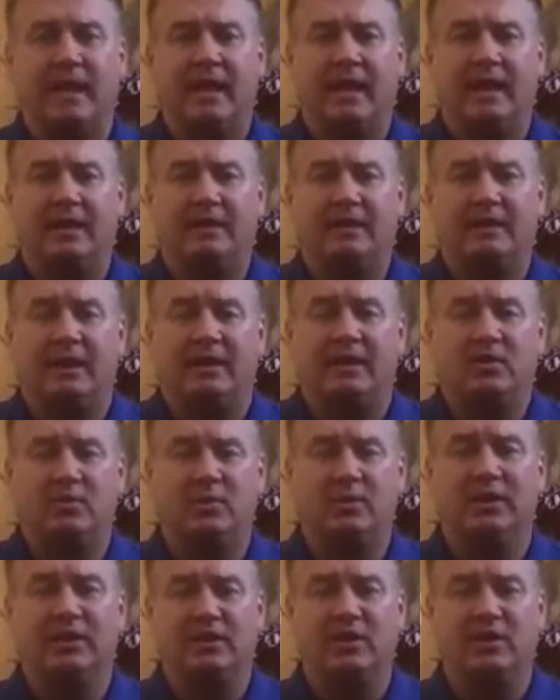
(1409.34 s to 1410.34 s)
And you
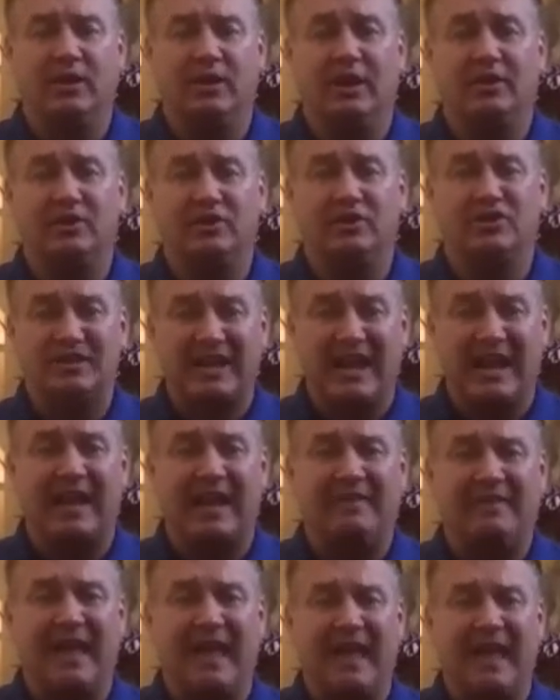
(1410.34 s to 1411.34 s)
really don't
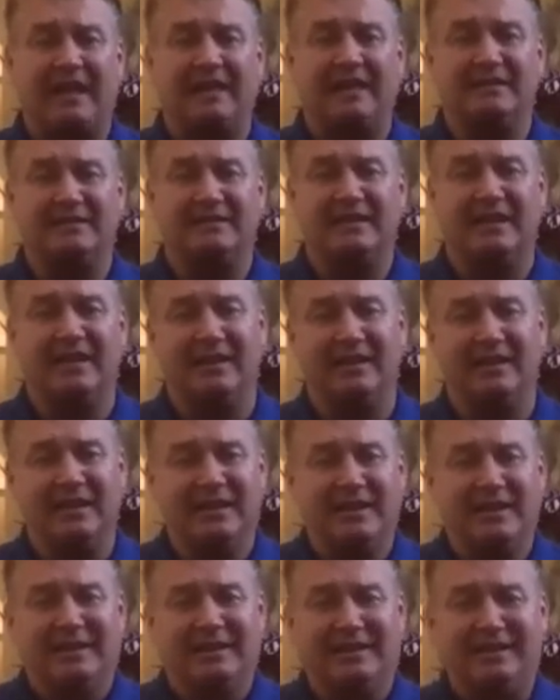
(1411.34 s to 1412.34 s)
understand that until
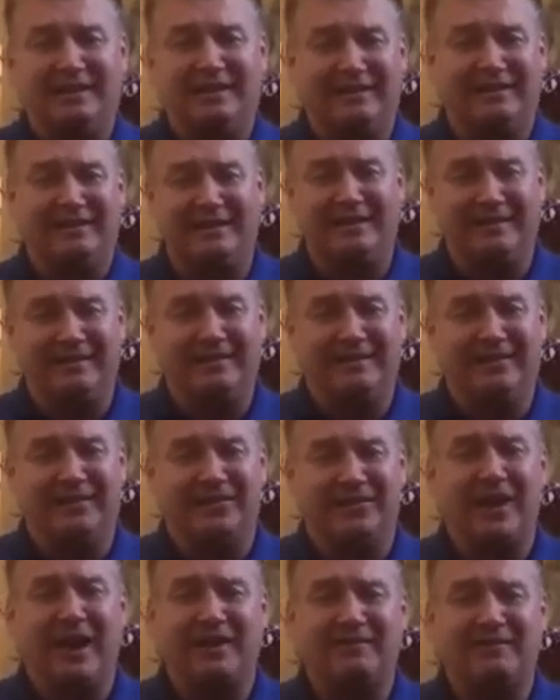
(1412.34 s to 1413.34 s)
you're
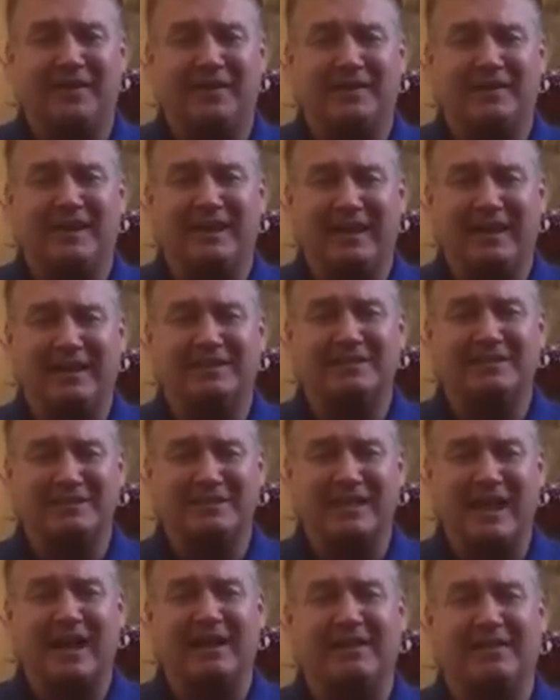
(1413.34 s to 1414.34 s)
kind of on the
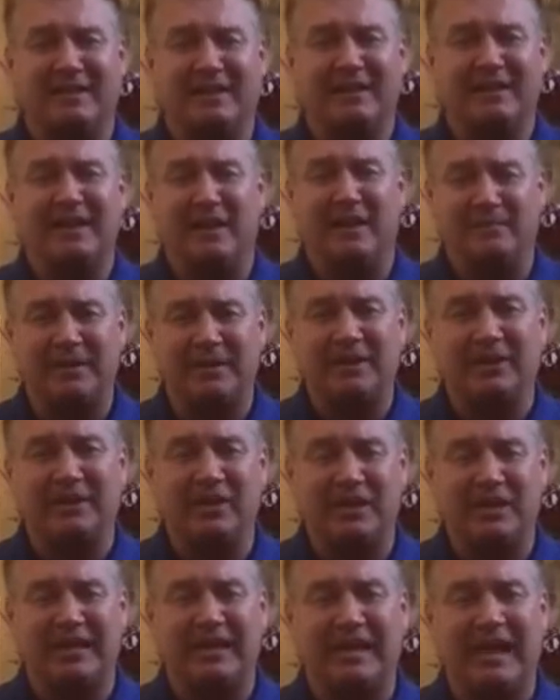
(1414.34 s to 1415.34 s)
inside of the company
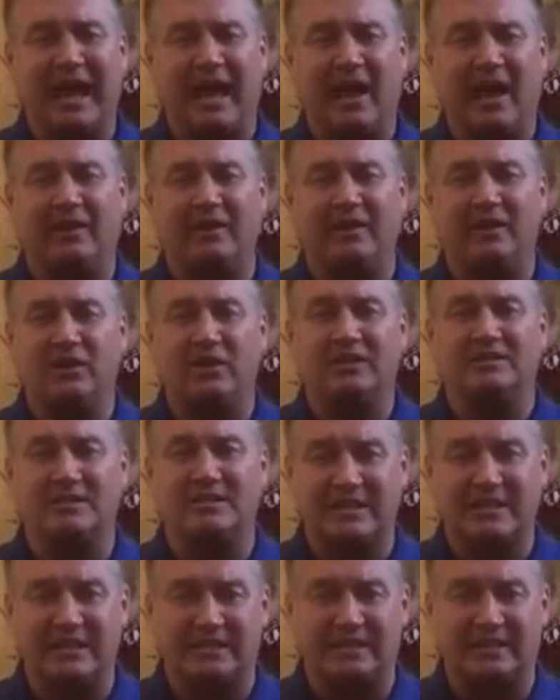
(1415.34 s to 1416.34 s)
looking out and you can
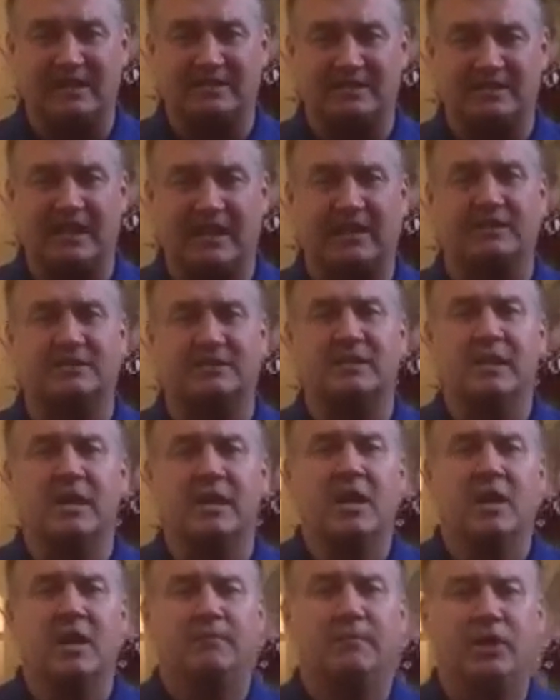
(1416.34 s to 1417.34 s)
see these things.
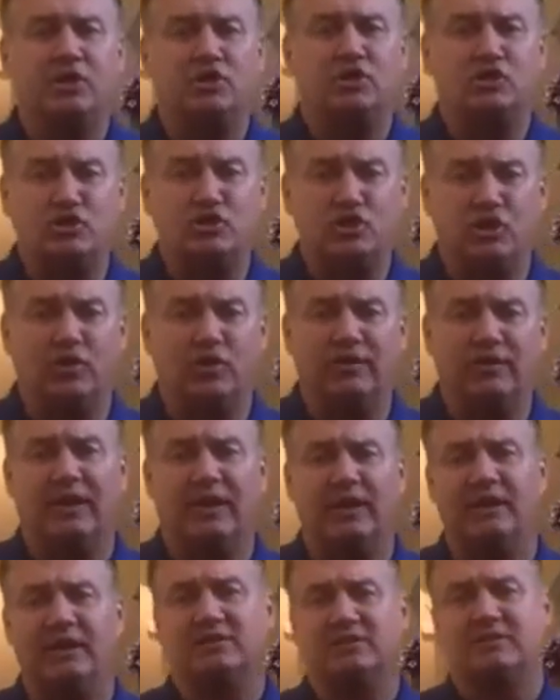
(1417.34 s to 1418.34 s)
But
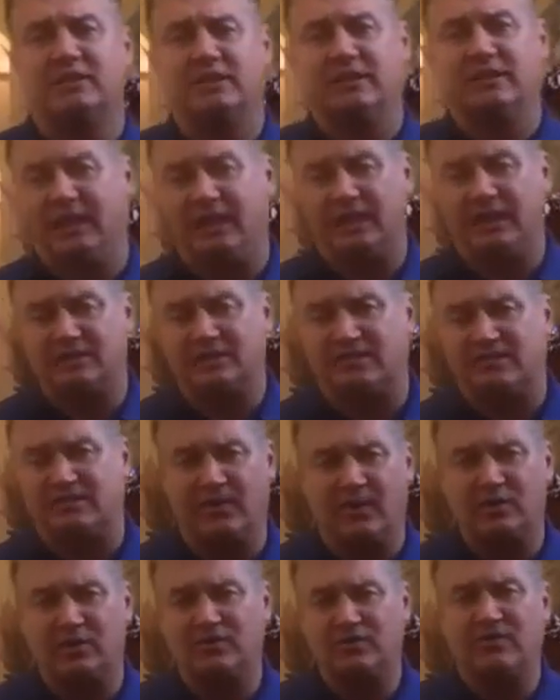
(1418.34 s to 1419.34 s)
Juuva in its
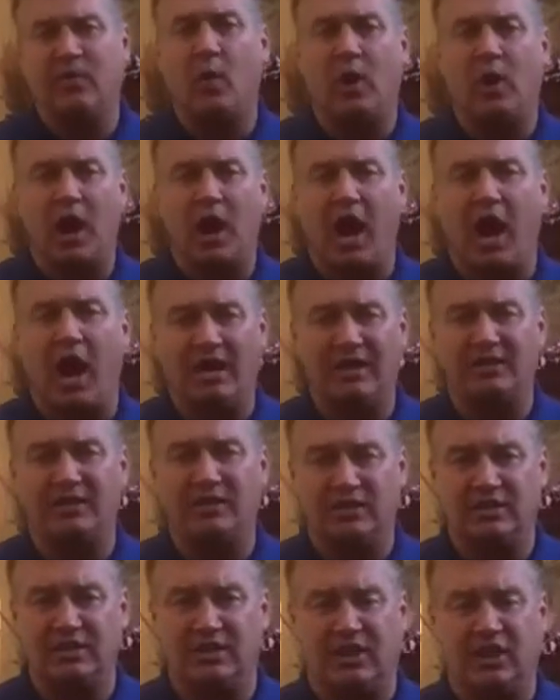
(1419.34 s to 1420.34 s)
first 4
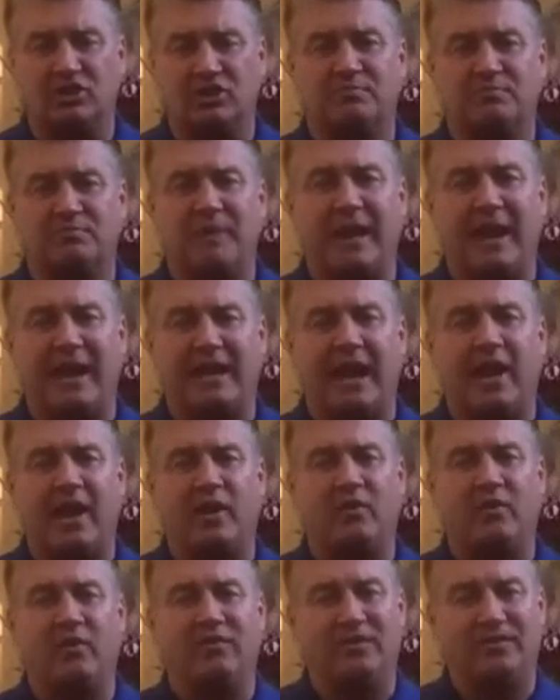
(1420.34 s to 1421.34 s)
audited years paid out
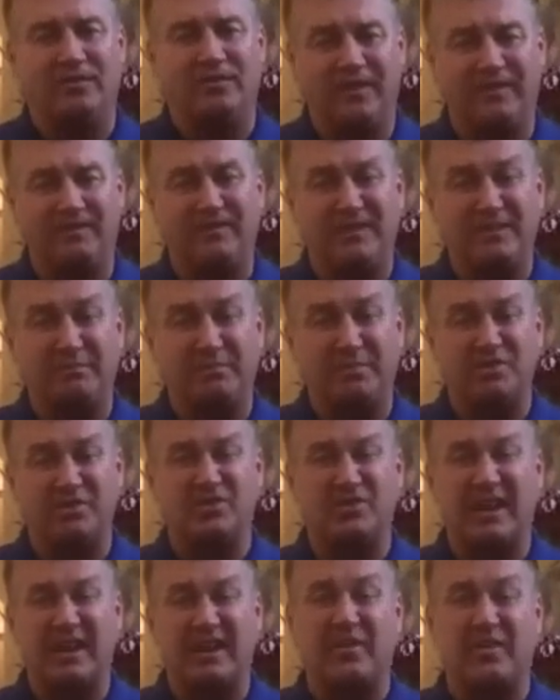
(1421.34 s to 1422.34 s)
over
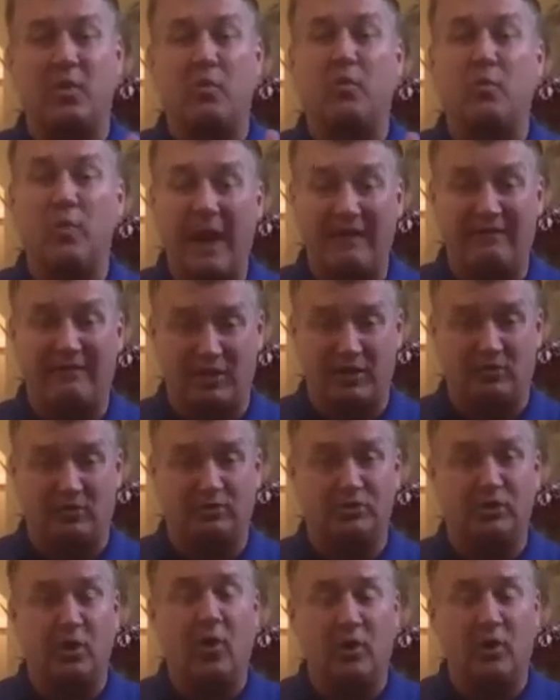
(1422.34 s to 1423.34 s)
50% of the revenue,
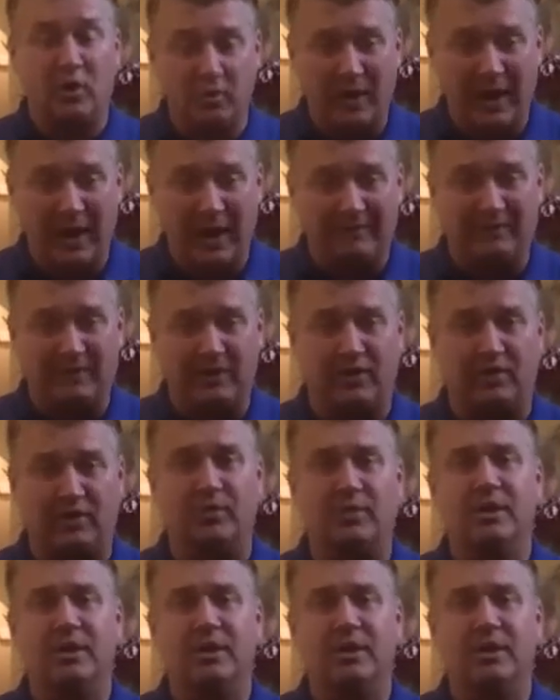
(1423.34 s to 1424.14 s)
total revenue,